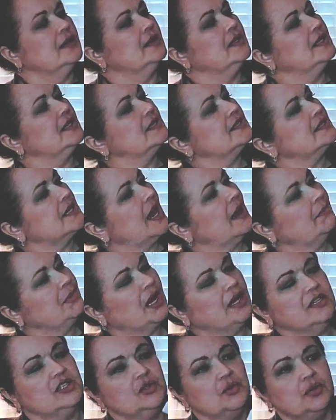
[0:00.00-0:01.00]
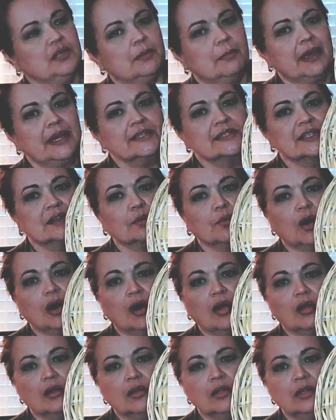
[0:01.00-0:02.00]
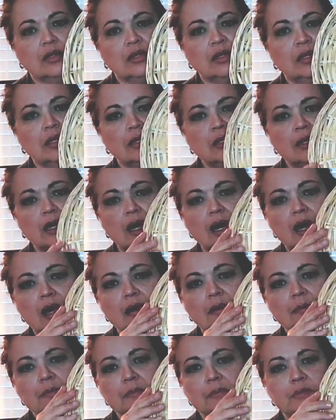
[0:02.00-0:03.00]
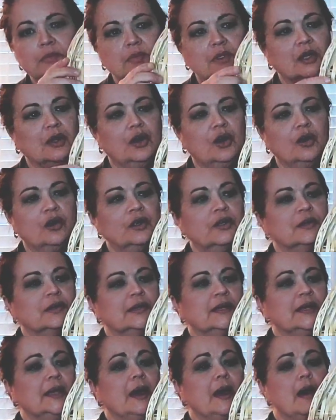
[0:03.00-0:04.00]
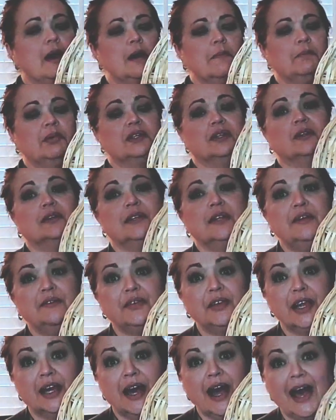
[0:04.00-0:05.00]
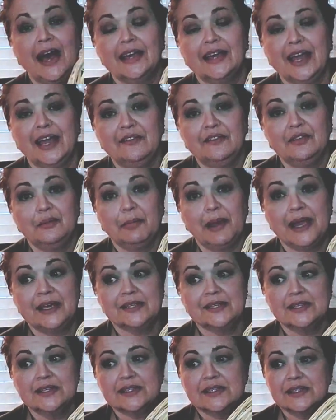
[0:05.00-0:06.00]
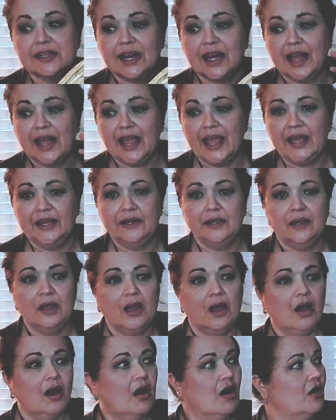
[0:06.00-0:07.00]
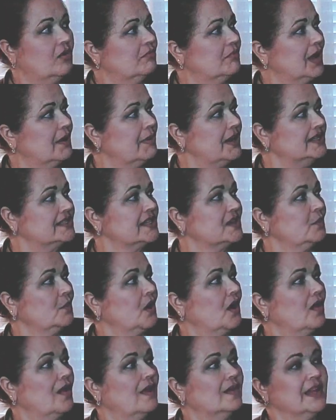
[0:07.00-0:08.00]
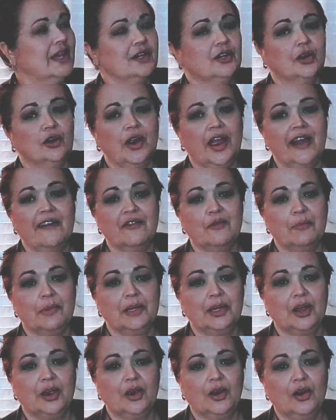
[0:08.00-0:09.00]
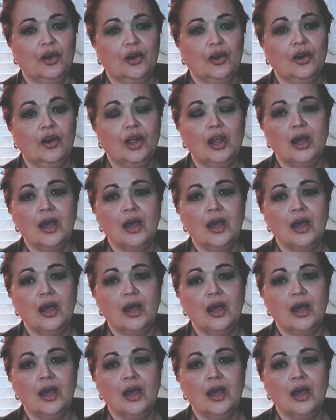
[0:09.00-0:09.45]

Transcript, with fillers: this, I'm not doing a basket wall um, currently, but Olivia, I gave the baskets that I had on my basket wall. I let her have them in her